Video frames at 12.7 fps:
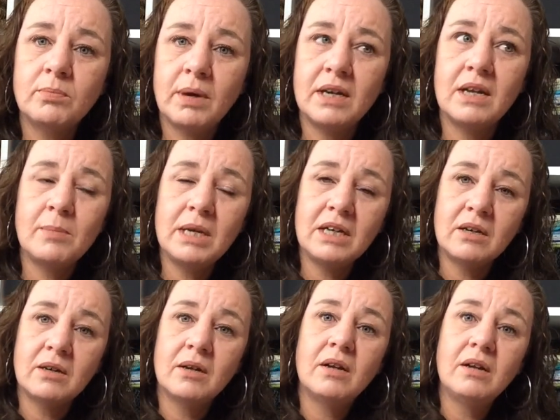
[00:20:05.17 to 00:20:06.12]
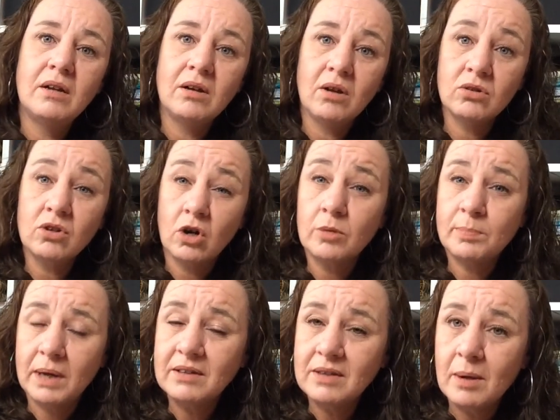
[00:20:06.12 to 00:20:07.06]
Pandemic, Long Dog
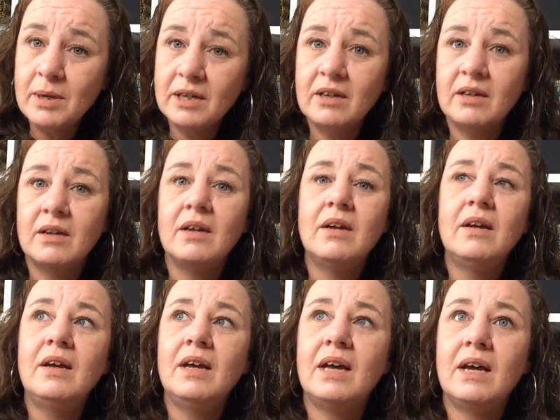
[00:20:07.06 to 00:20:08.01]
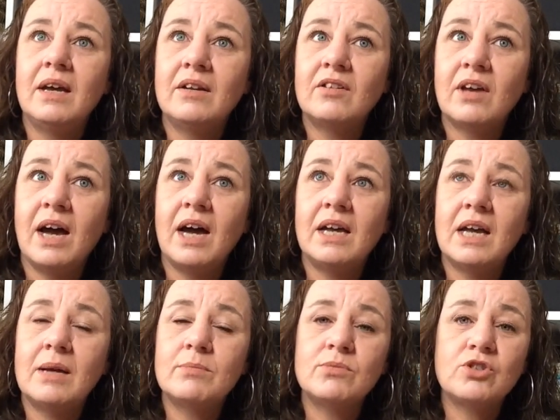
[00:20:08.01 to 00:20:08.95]
Pandemic, and I
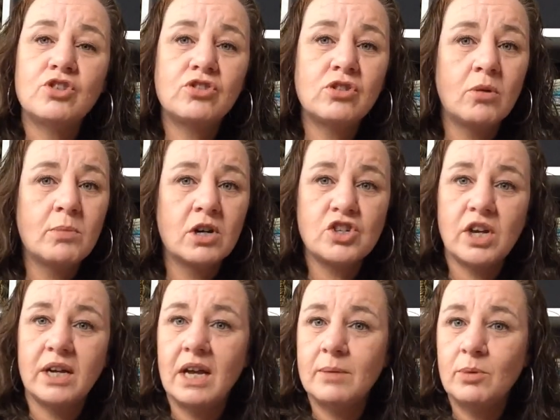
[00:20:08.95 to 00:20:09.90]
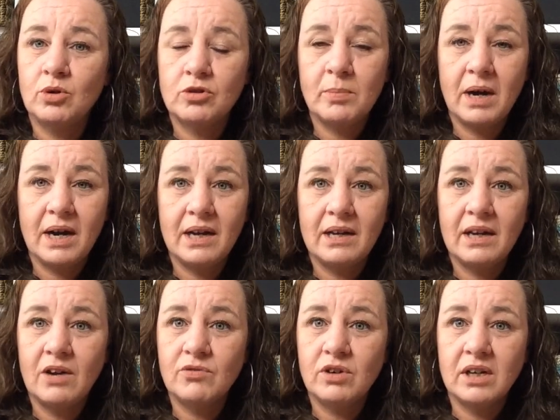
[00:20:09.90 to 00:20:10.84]
am so much enabled by
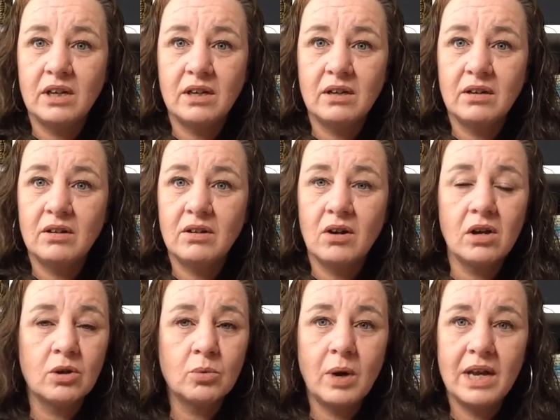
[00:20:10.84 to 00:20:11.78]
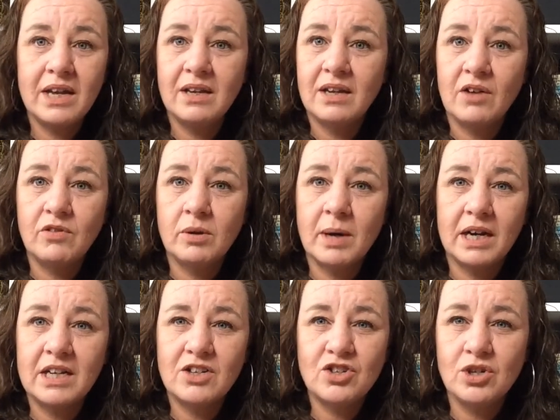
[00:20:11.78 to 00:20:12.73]
every colorway
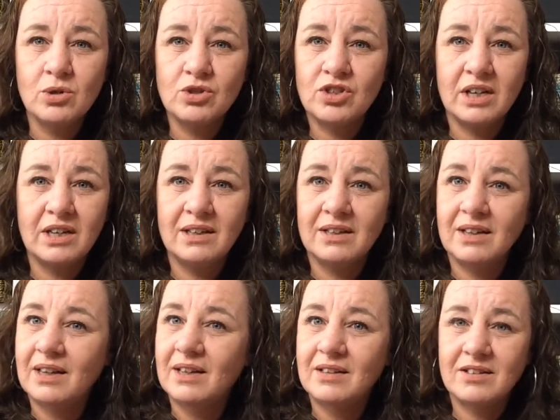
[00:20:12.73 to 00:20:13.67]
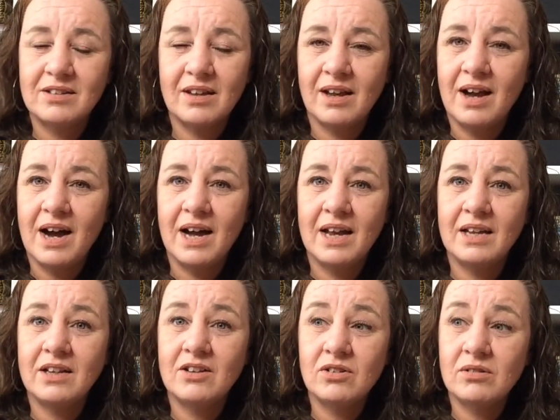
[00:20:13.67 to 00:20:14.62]
everybody is using, and
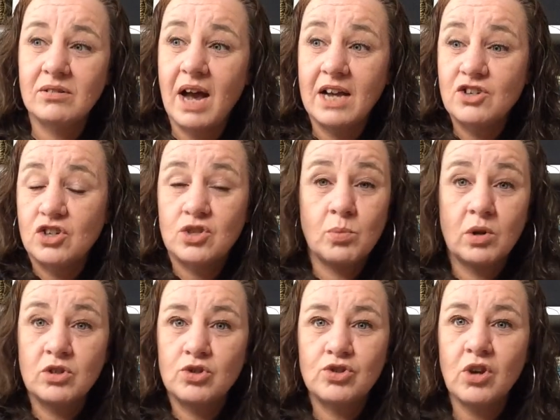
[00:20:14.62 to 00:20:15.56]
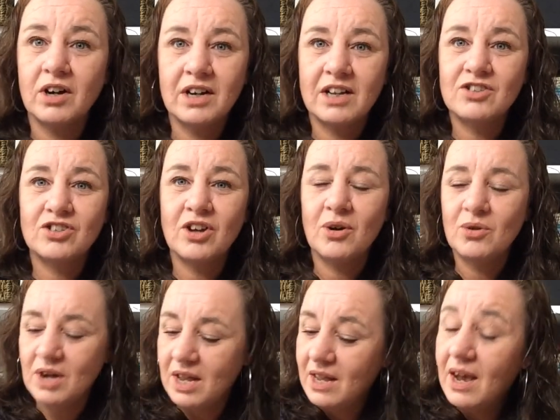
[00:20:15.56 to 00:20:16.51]
I just want to start it.
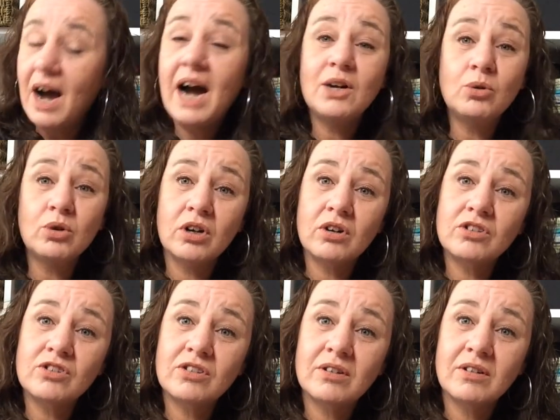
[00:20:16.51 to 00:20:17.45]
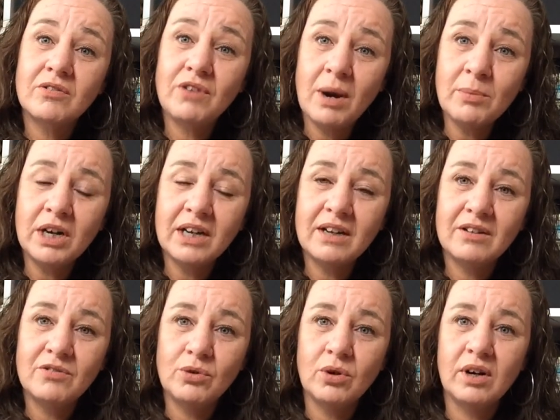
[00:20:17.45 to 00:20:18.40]
So I ordered fabric
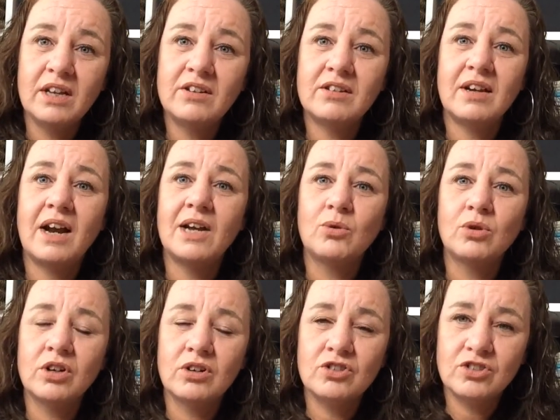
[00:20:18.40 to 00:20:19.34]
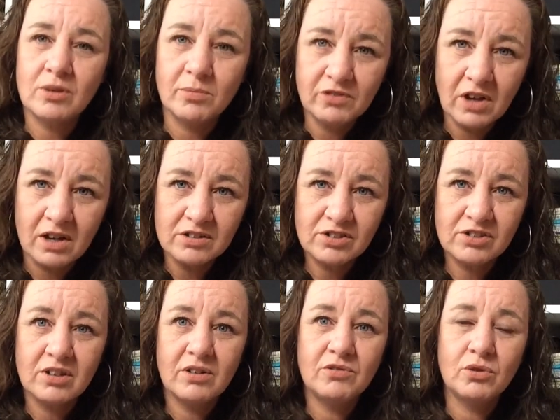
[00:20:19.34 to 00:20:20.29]
for it, and I ordered some
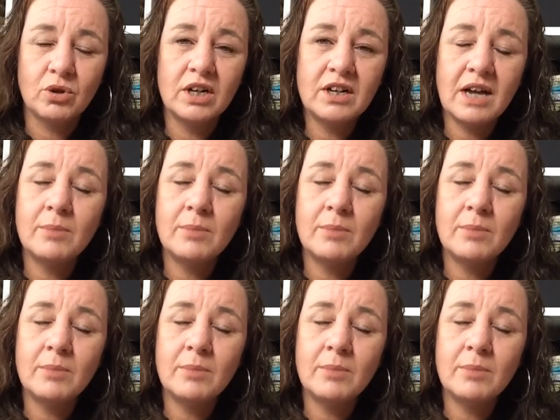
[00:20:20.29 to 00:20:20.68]
floss for it.